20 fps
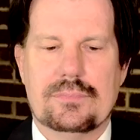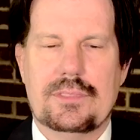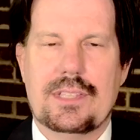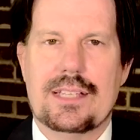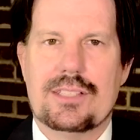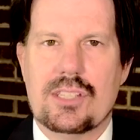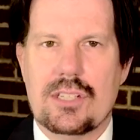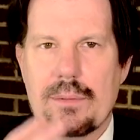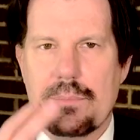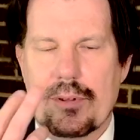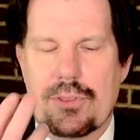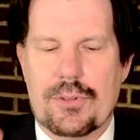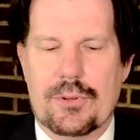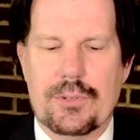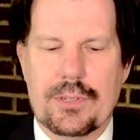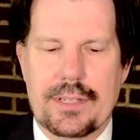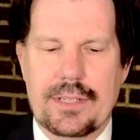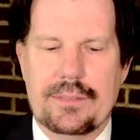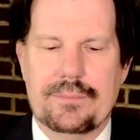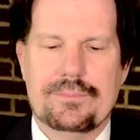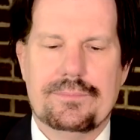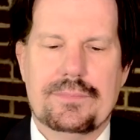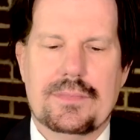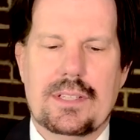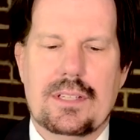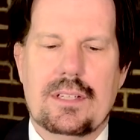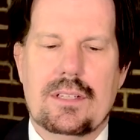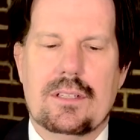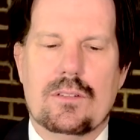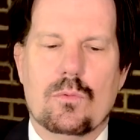Lesson number 3,
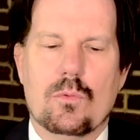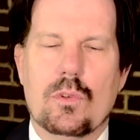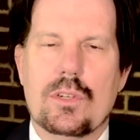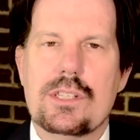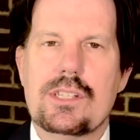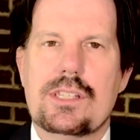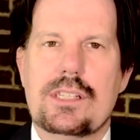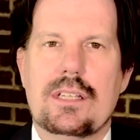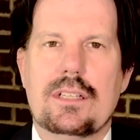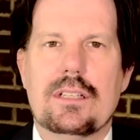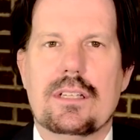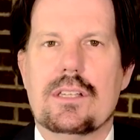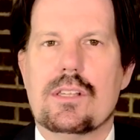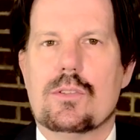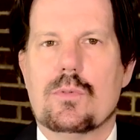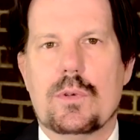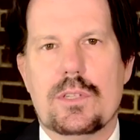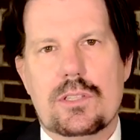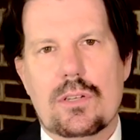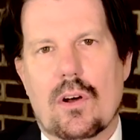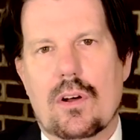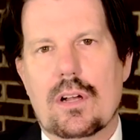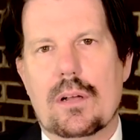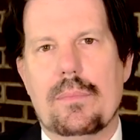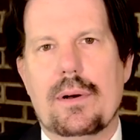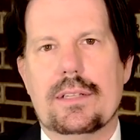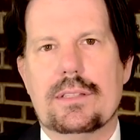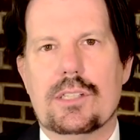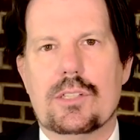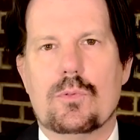resilience. We talk
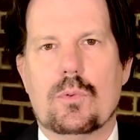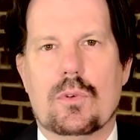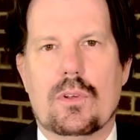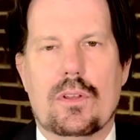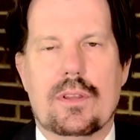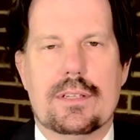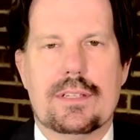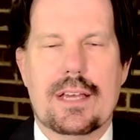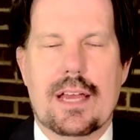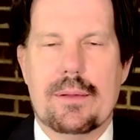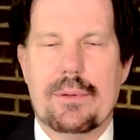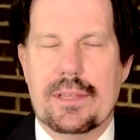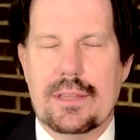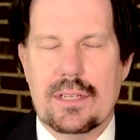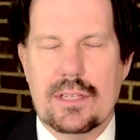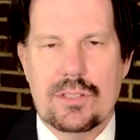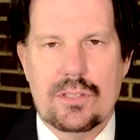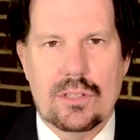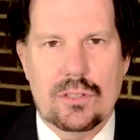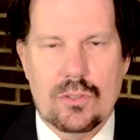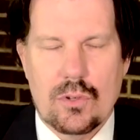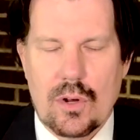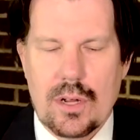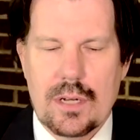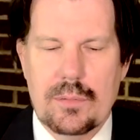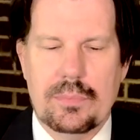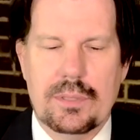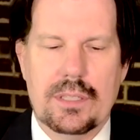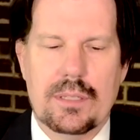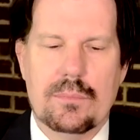about this one all the time. I think it's
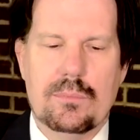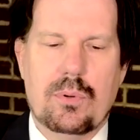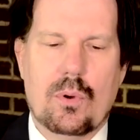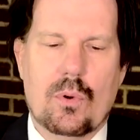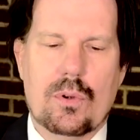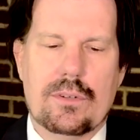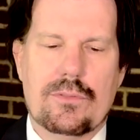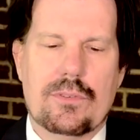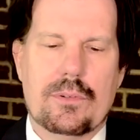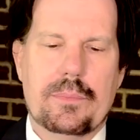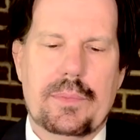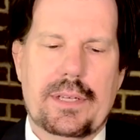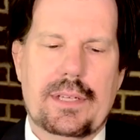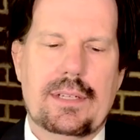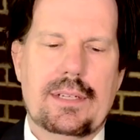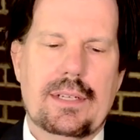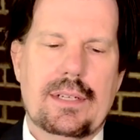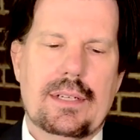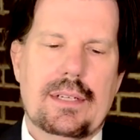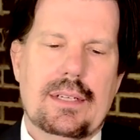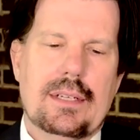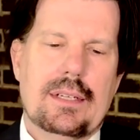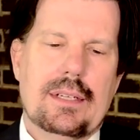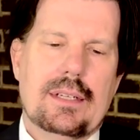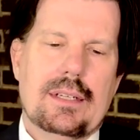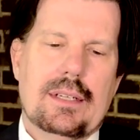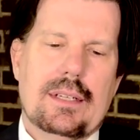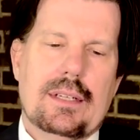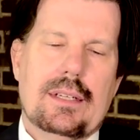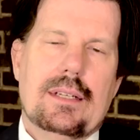incredibly important for men.
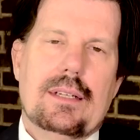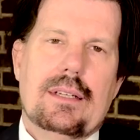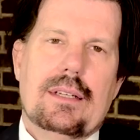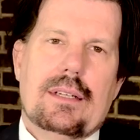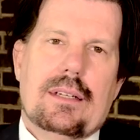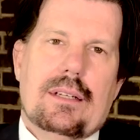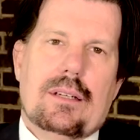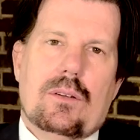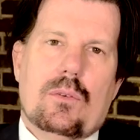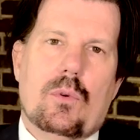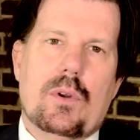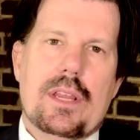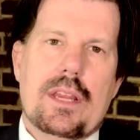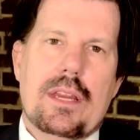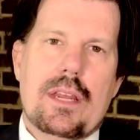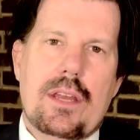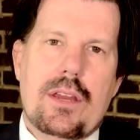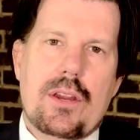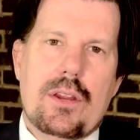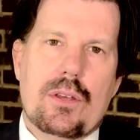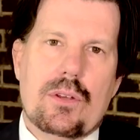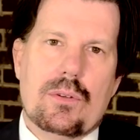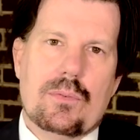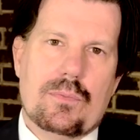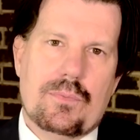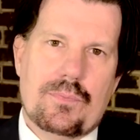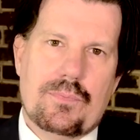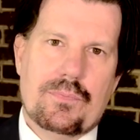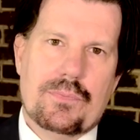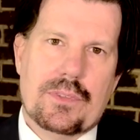What do you need to do?
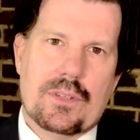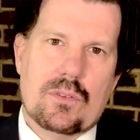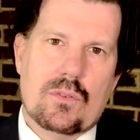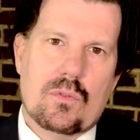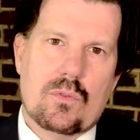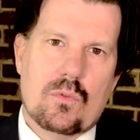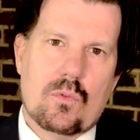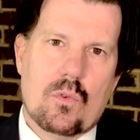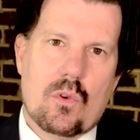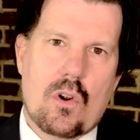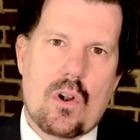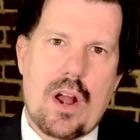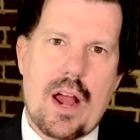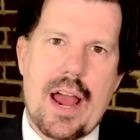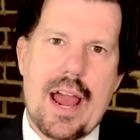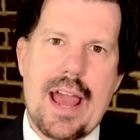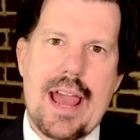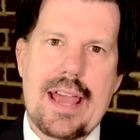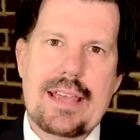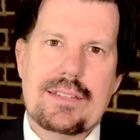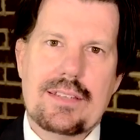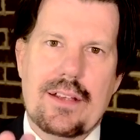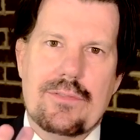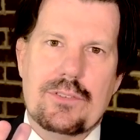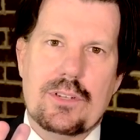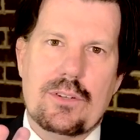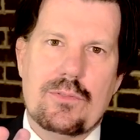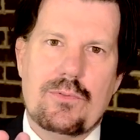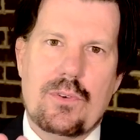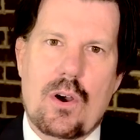Rise
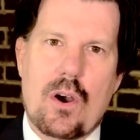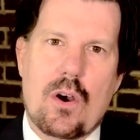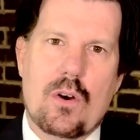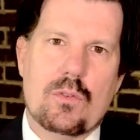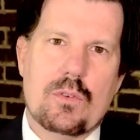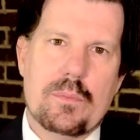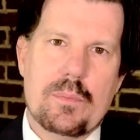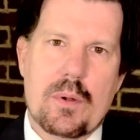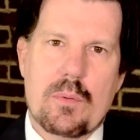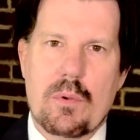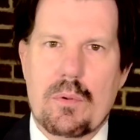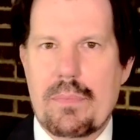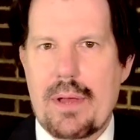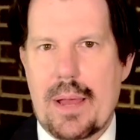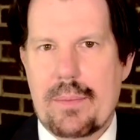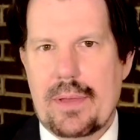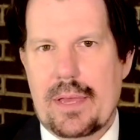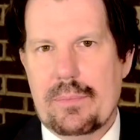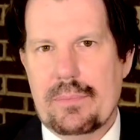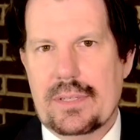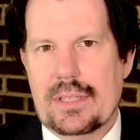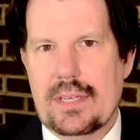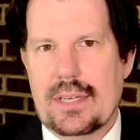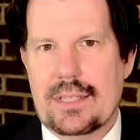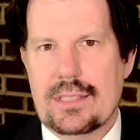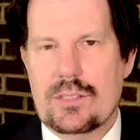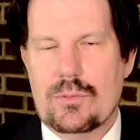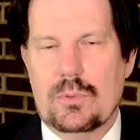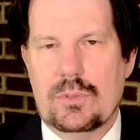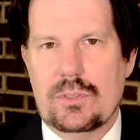after you fall. Remember Batman
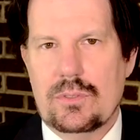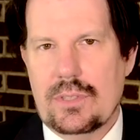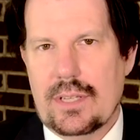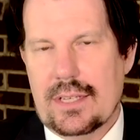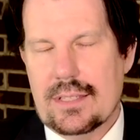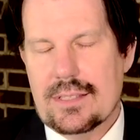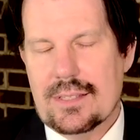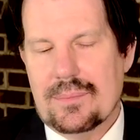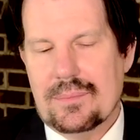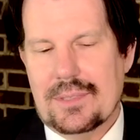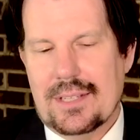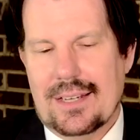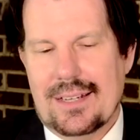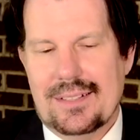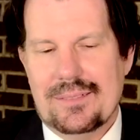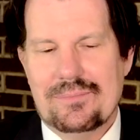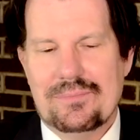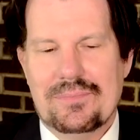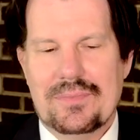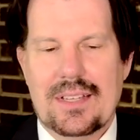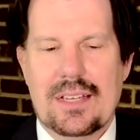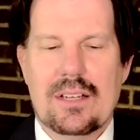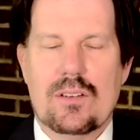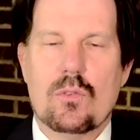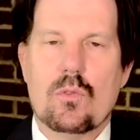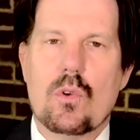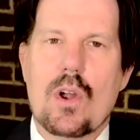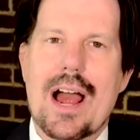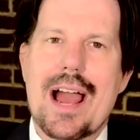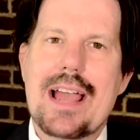Begins? We'll do that sometime.
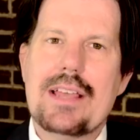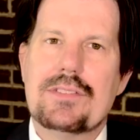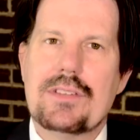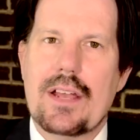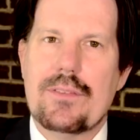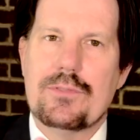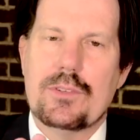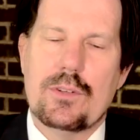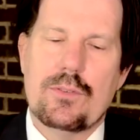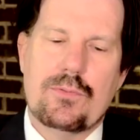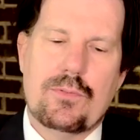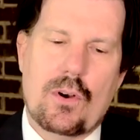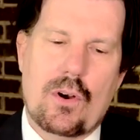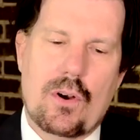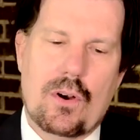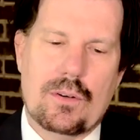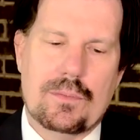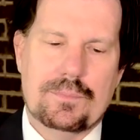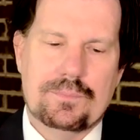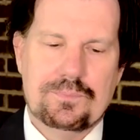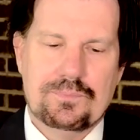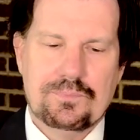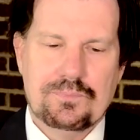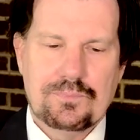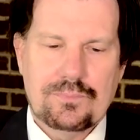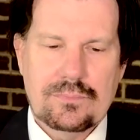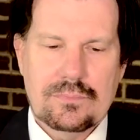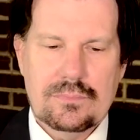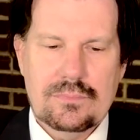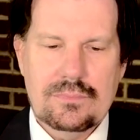Rise after you fall.
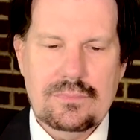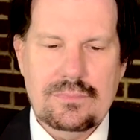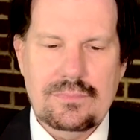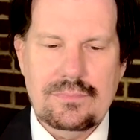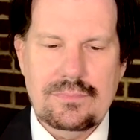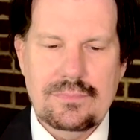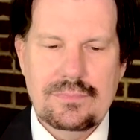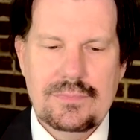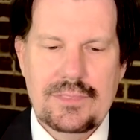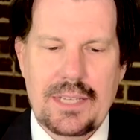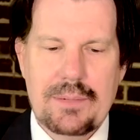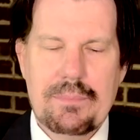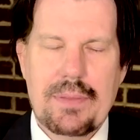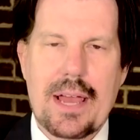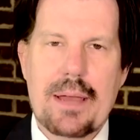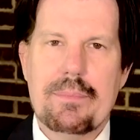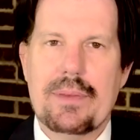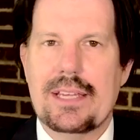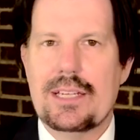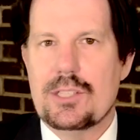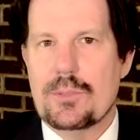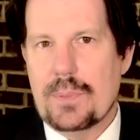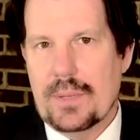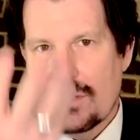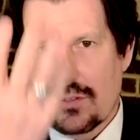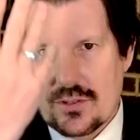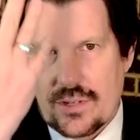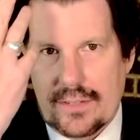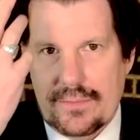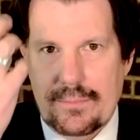And Batman, it's pick
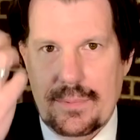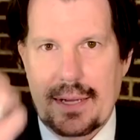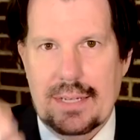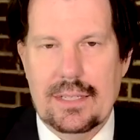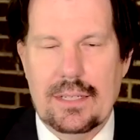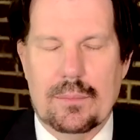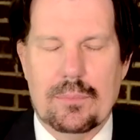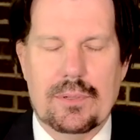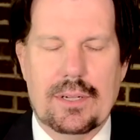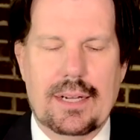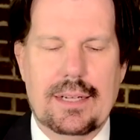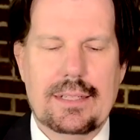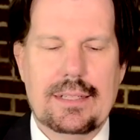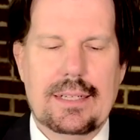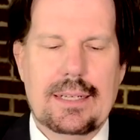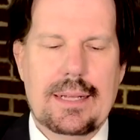yourself back up, right?